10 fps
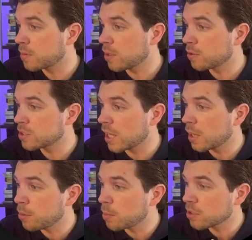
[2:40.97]
There's a
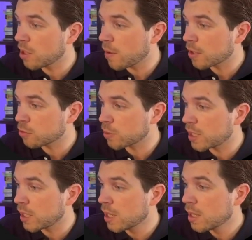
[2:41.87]
public directory,